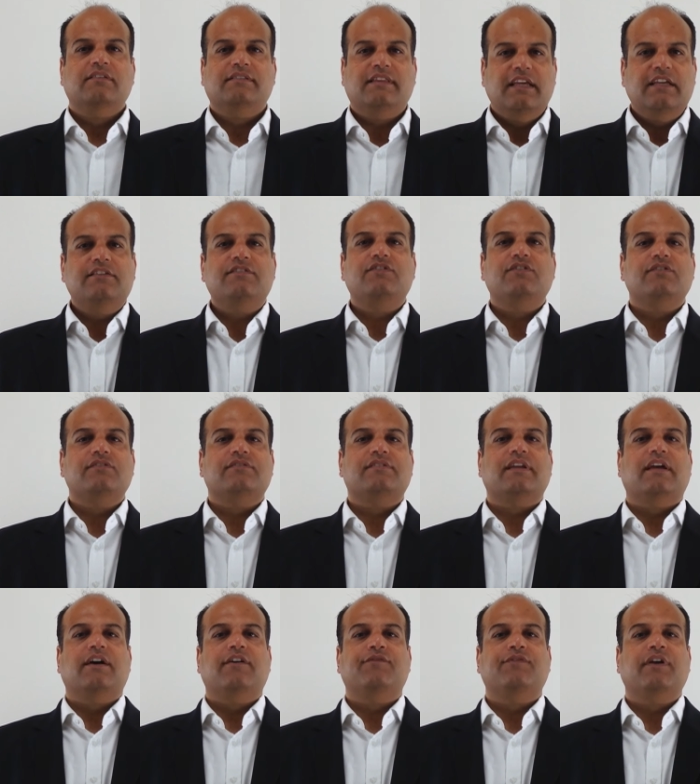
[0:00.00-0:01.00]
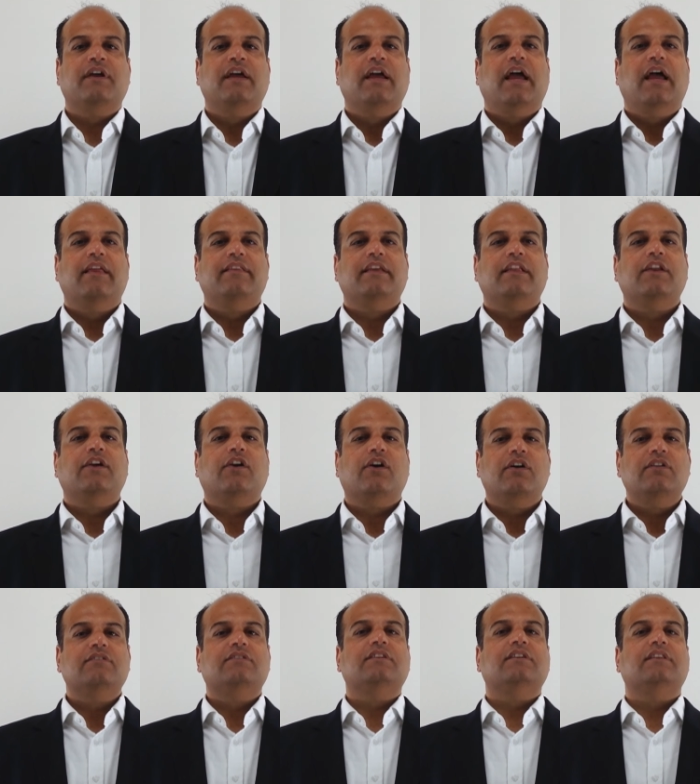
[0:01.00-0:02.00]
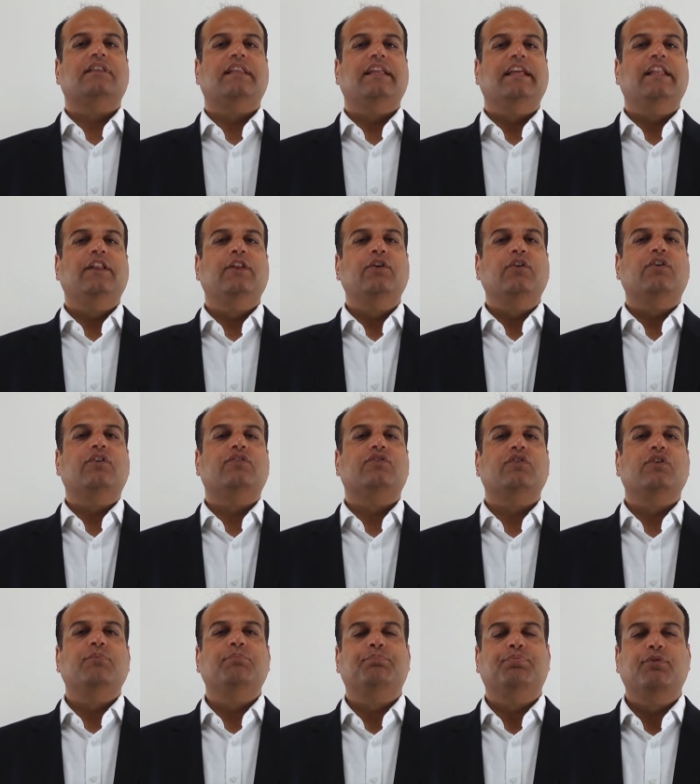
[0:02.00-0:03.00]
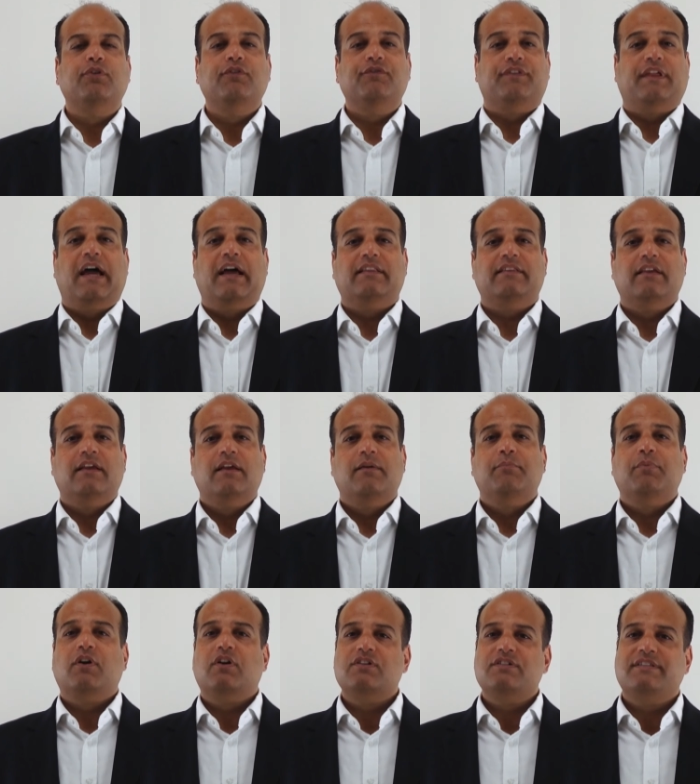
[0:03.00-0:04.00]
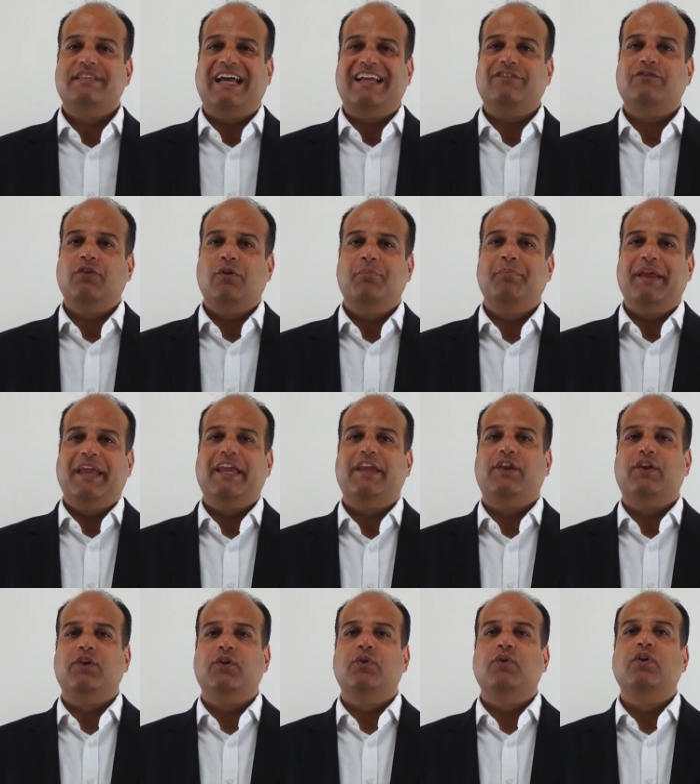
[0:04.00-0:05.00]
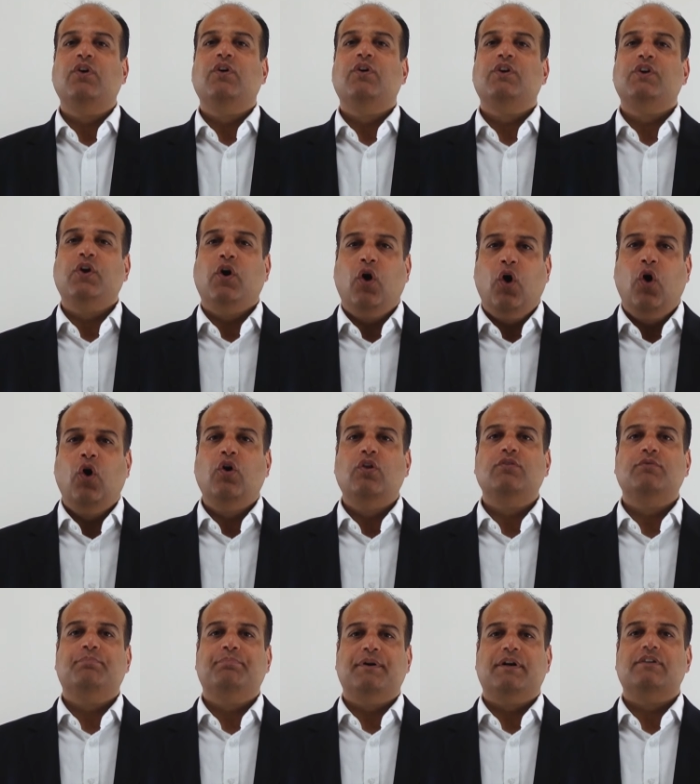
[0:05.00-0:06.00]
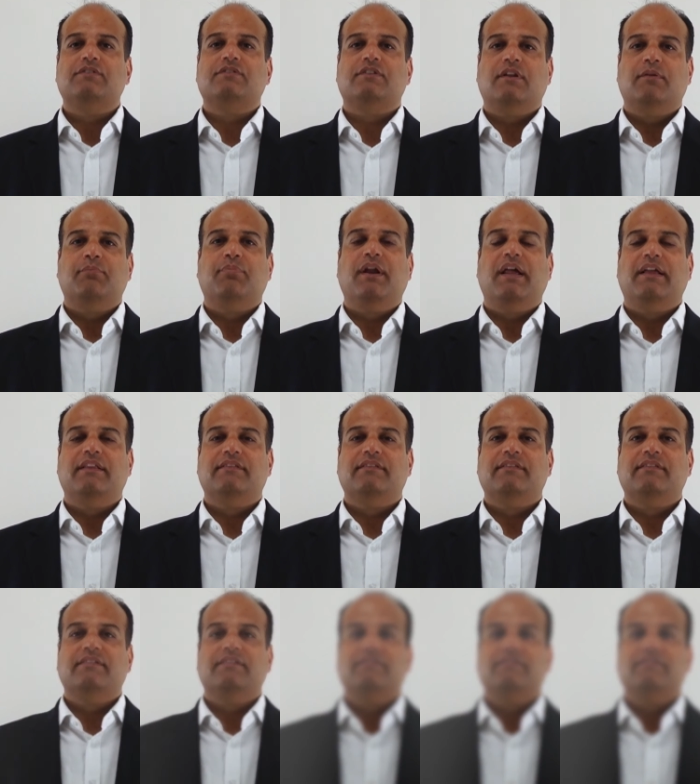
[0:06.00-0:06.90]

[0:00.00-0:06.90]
Test yourself and then constantly look to improve that, because that will make you your own personal brand.